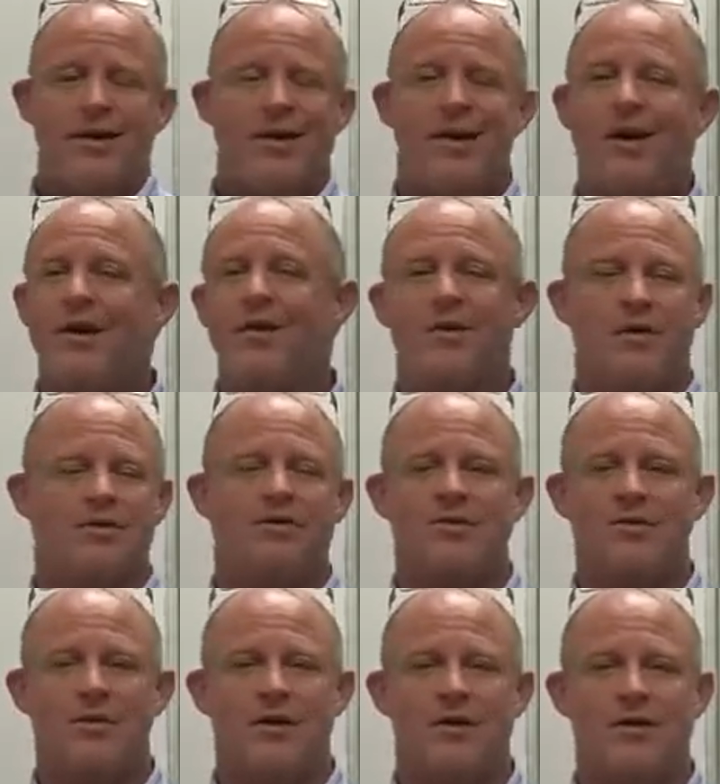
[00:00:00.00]
I know I
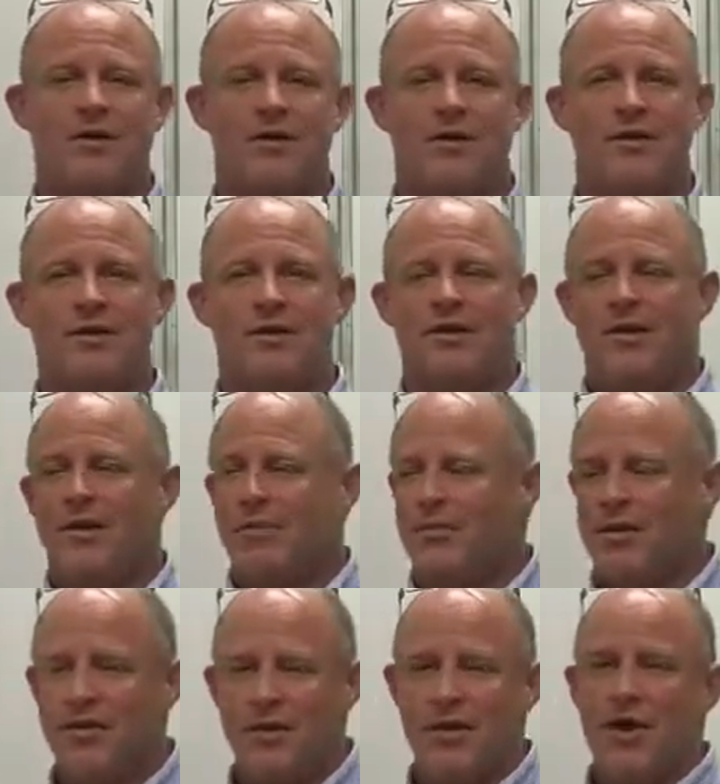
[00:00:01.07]
just nailed it,
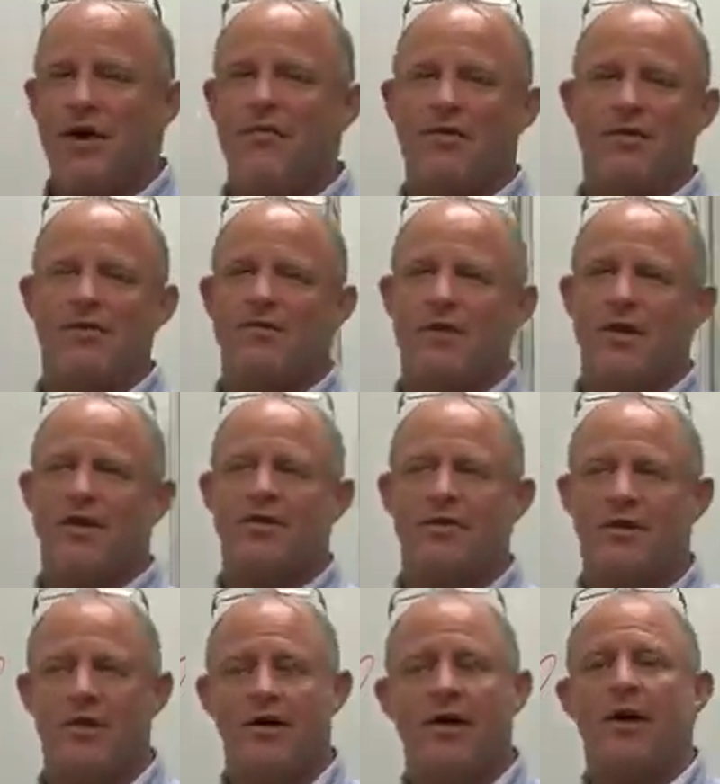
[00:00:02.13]
but the confidence got
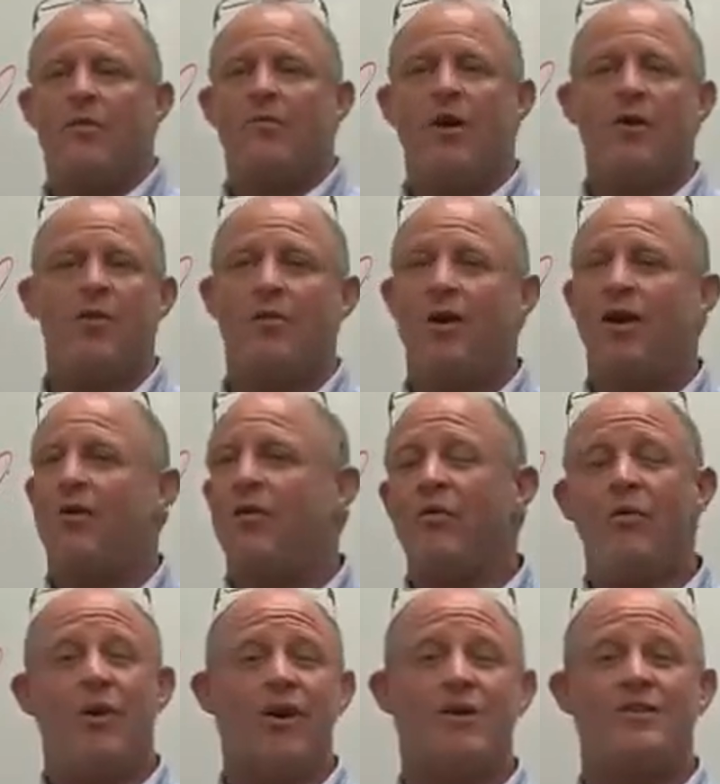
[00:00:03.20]
there. By the way,
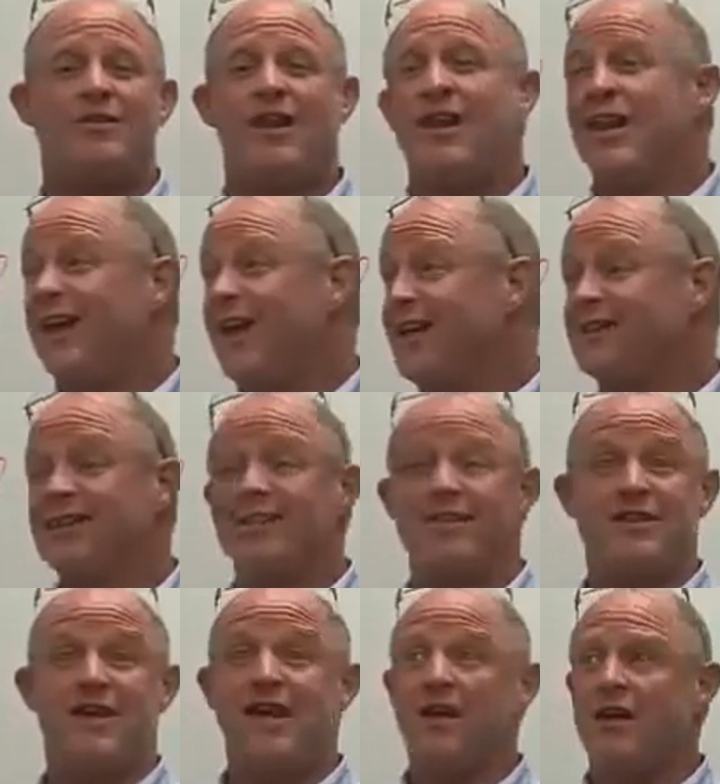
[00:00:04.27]
what is that? It's a
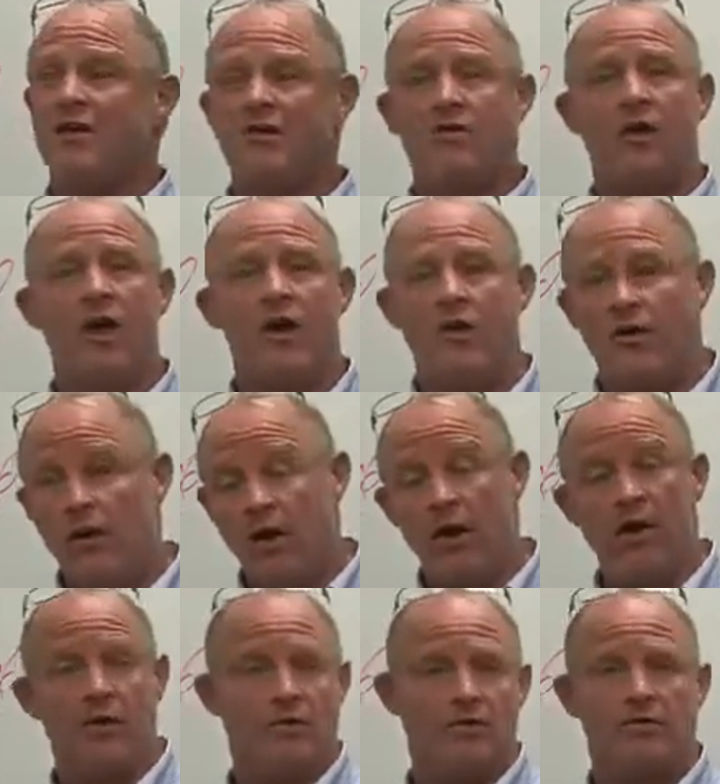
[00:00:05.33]
stinking trial
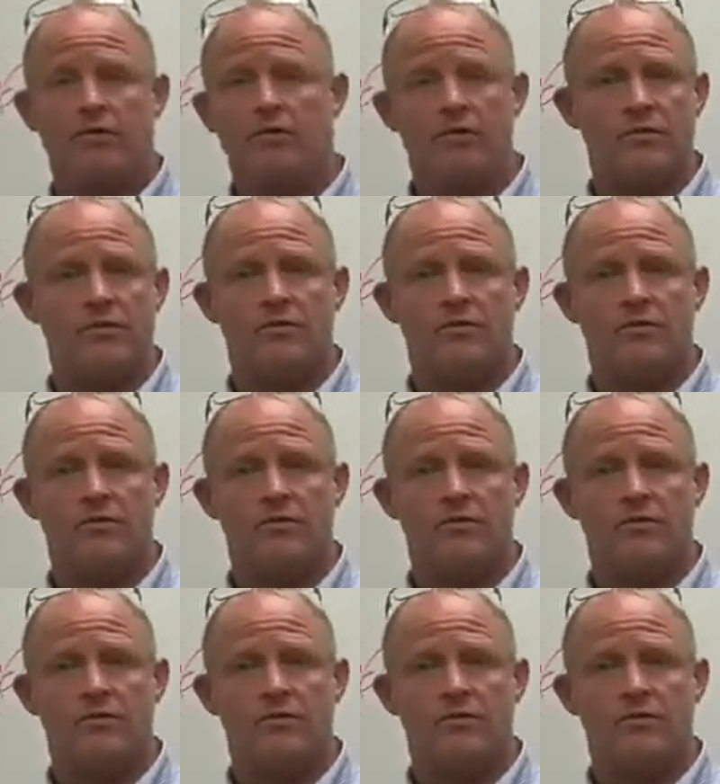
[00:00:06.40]
close.